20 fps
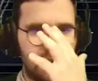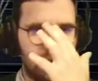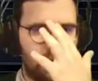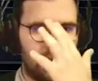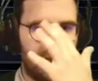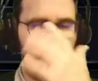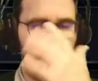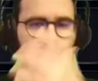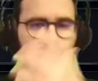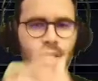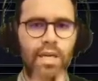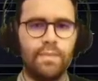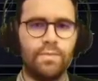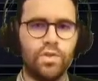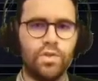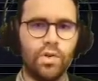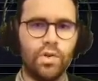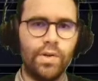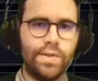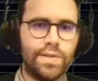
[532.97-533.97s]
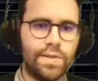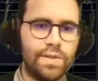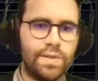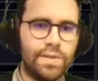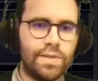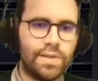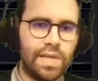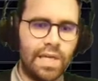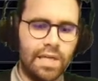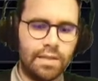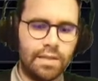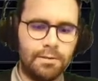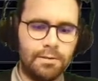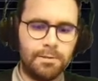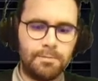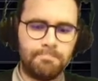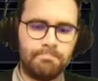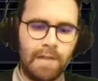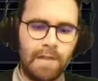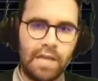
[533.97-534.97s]
to the in-game choices, and
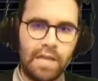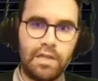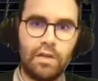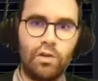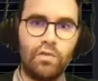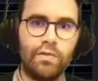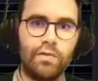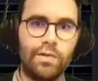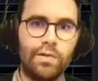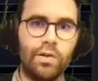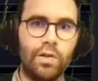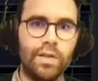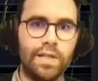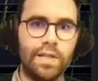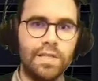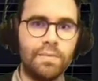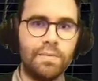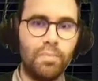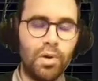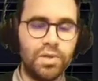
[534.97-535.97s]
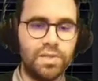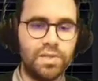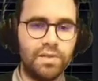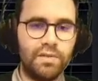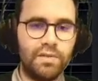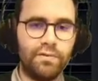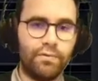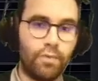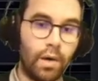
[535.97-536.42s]
I think overall that's positive,